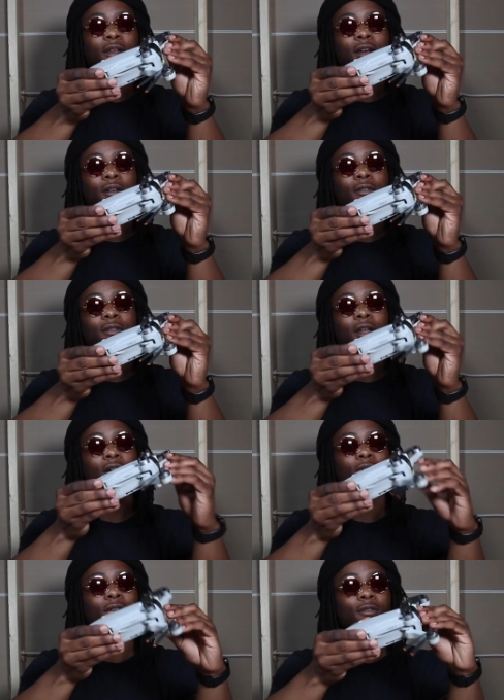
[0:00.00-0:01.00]
Hold
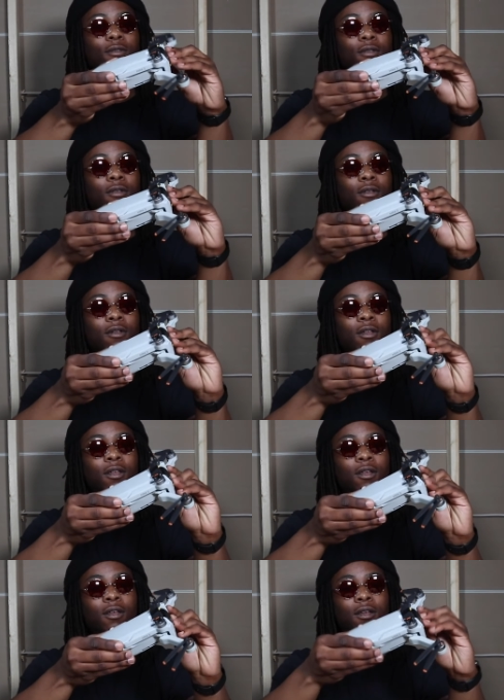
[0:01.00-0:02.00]
on.
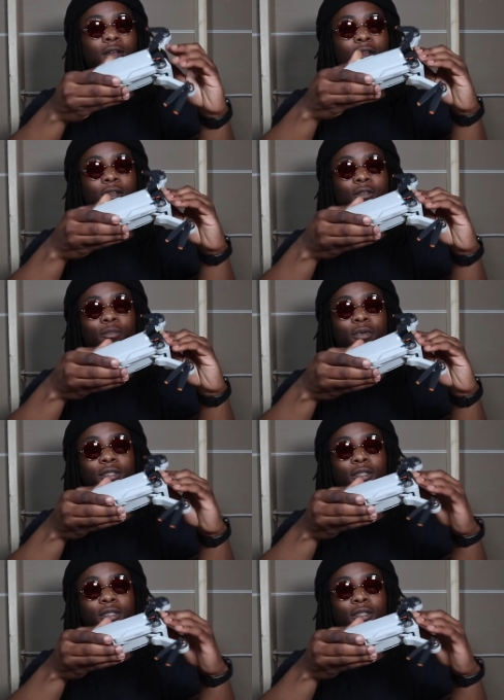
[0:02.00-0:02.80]
Do you push